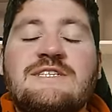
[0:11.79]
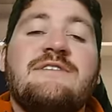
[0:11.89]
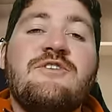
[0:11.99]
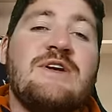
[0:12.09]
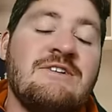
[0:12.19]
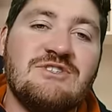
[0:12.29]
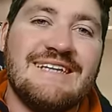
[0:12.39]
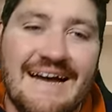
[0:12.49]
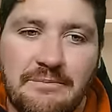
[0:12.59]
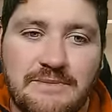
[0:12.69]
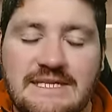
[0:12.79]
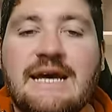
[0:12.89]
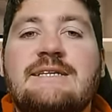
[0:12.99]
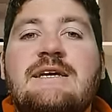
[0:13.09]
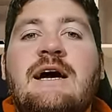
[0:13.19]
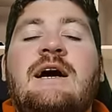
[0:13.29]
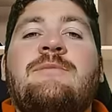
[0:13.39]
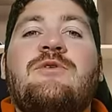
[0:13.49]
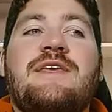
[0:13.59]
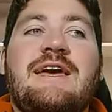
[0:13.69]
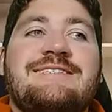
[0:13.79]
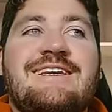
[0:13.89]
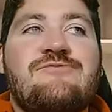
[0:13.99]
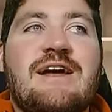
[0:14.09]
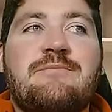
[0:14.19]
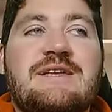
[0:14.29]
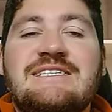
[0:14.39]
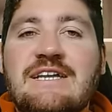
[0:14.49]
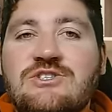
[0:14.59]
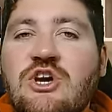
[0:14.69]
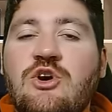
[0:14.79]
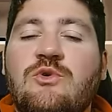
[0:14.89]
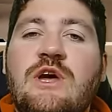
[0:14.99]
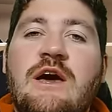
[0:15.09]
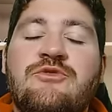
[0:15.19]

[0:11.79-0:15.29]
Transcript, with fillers: And a very interesting update um, with SA Rugby set to go uh,